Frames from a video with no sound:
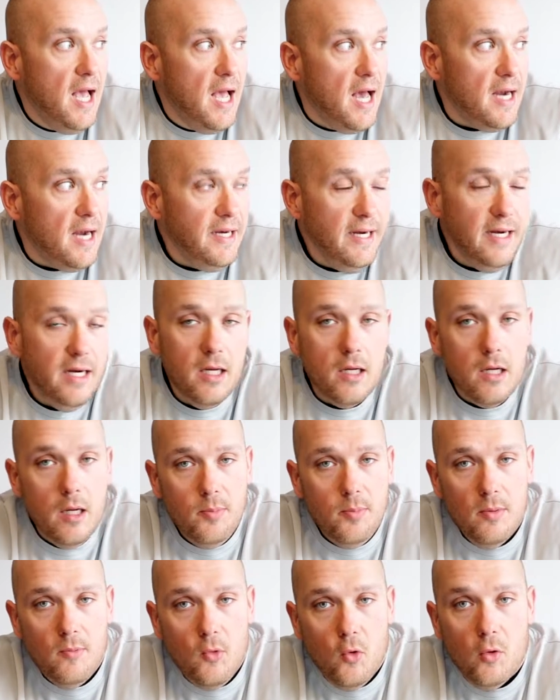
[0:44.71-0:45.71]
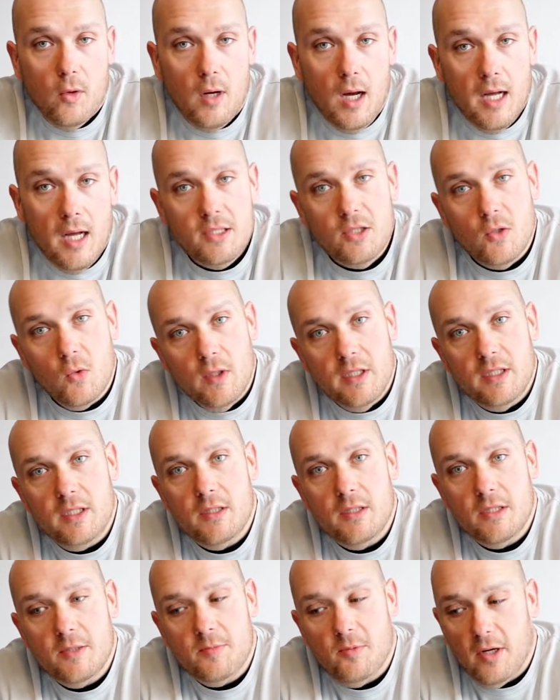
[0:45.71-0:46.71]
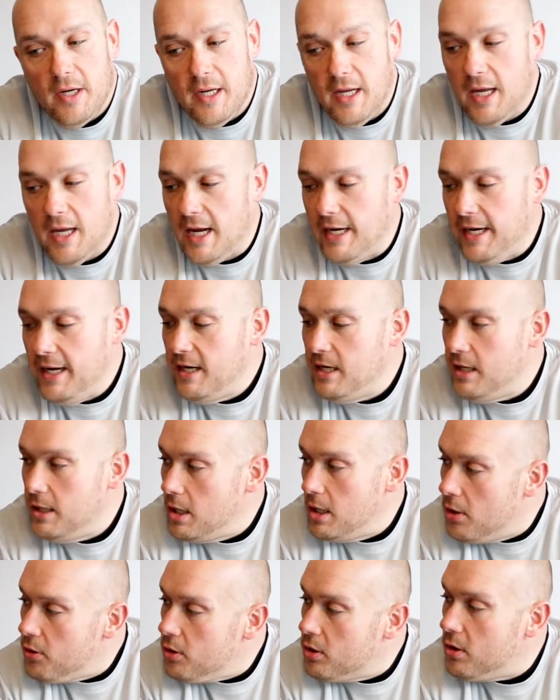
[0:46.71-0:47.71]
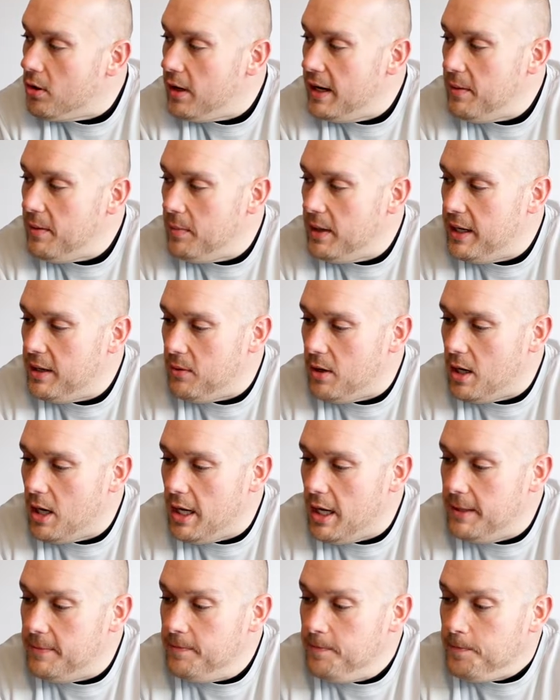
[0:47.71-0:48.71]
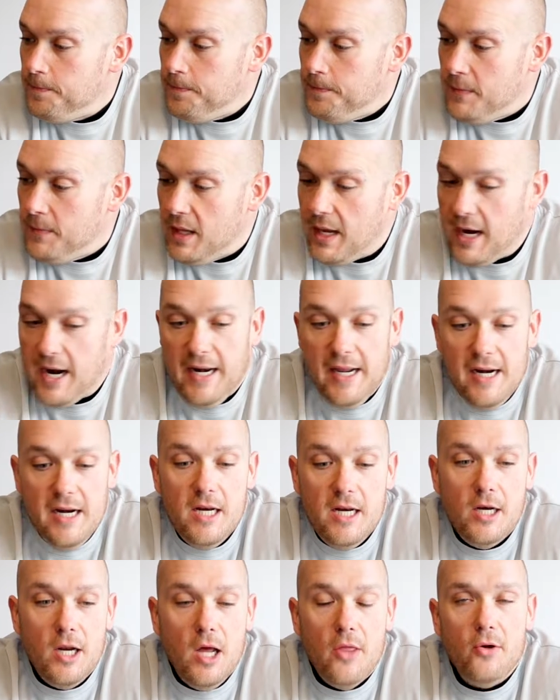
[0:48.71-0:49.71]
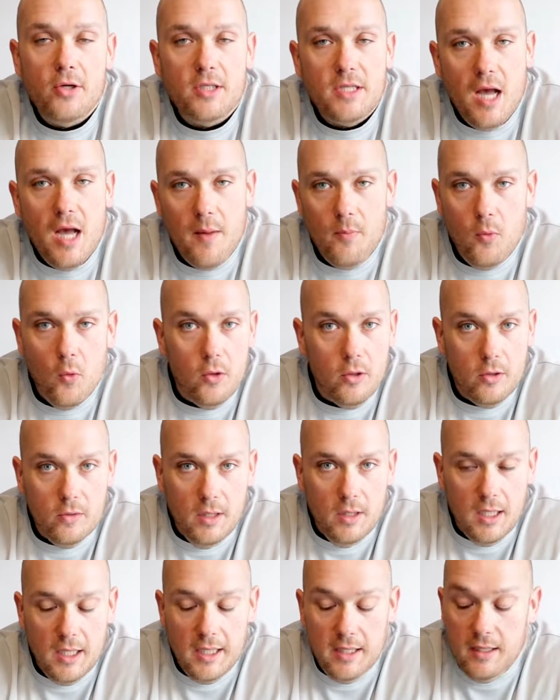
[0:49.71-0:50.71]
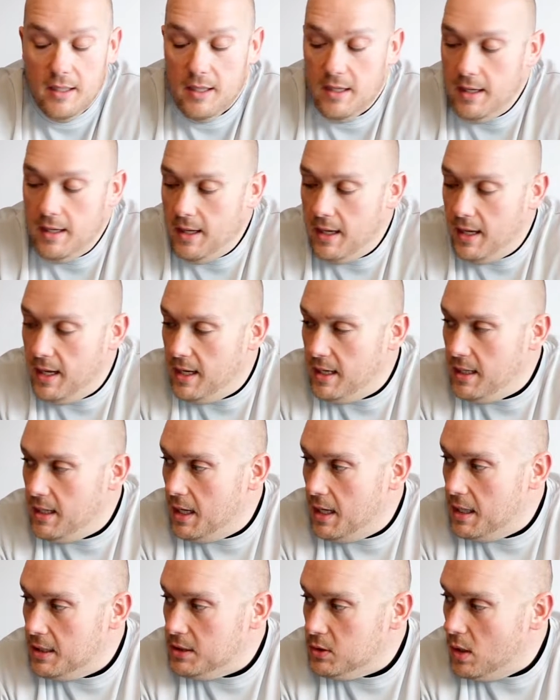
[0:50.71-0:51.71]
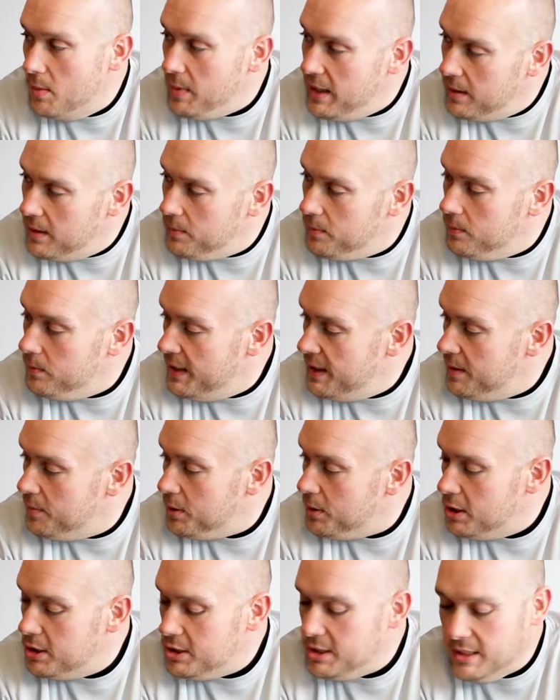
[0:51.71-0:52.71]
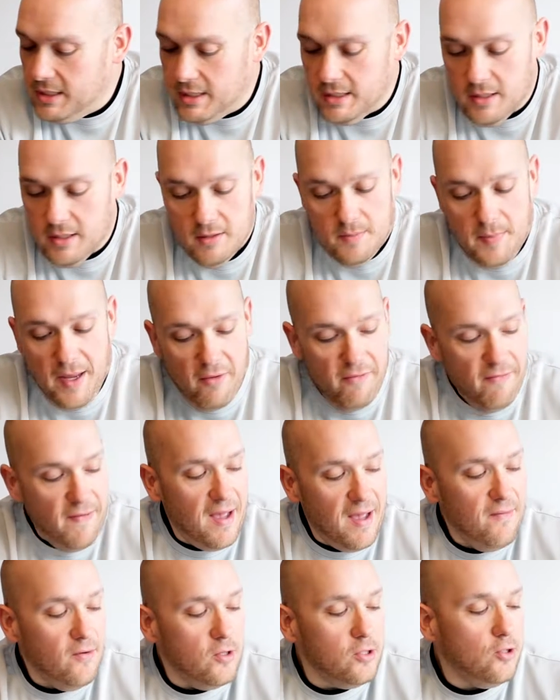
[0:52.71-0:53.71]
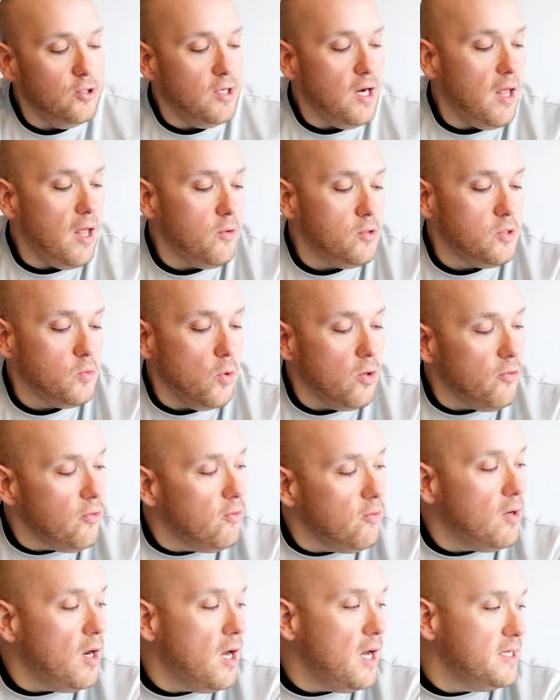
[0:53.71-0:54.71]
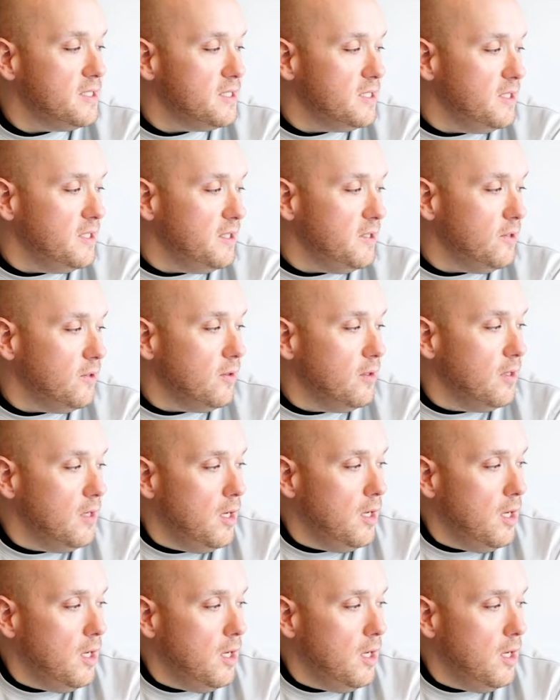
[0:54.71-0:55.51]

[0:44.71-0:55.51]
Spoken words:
I needed a couple more rods going into the spring. I needed another crankbait rod, and I needed another topwater rod. And so I made a purchase. This is about $500 worth of rods in here.